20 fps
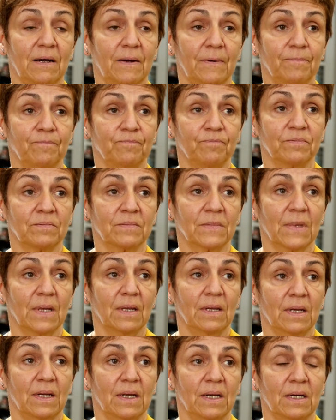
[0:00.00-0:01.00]

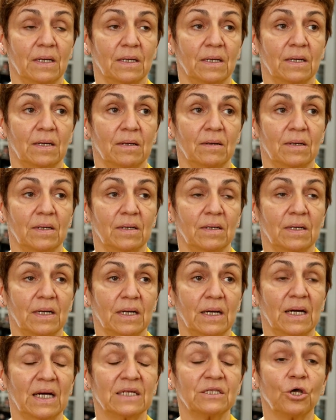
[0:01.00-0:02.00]

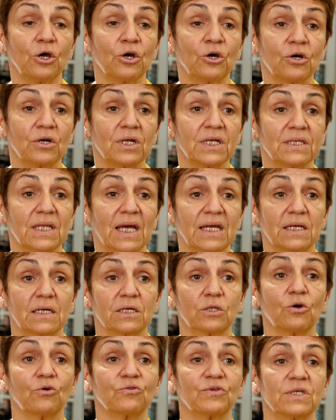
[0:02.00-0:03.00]
an early
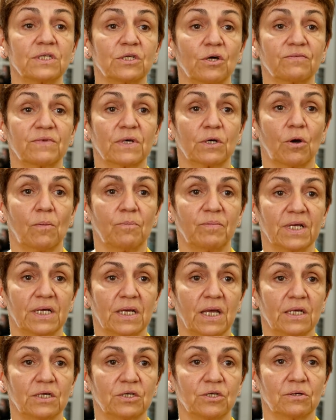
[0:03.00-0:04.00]
diagnosis of the
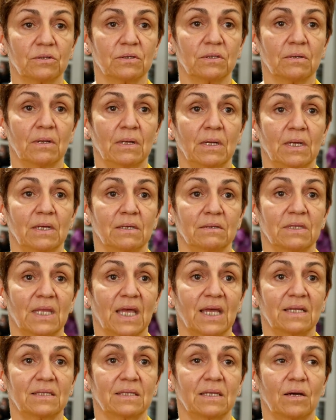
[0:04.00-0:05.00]
complication.
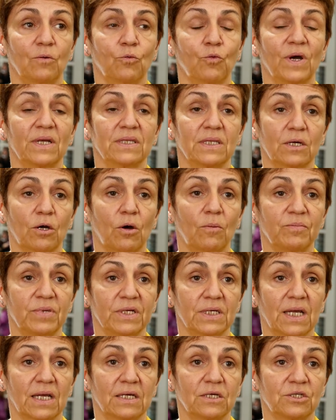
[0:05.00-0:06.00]
Then, when the
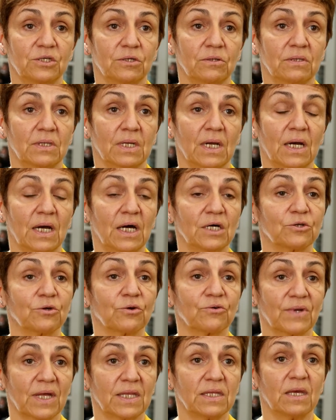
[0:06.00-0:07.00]
complication has
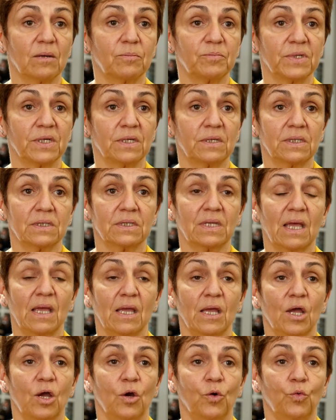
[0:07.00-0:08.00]
already appeared,
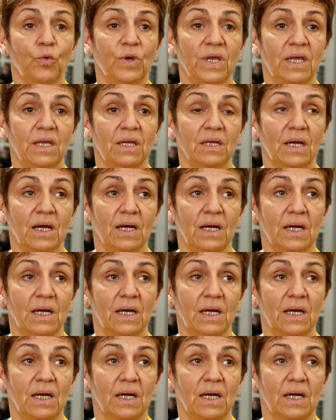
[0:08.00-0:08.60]
we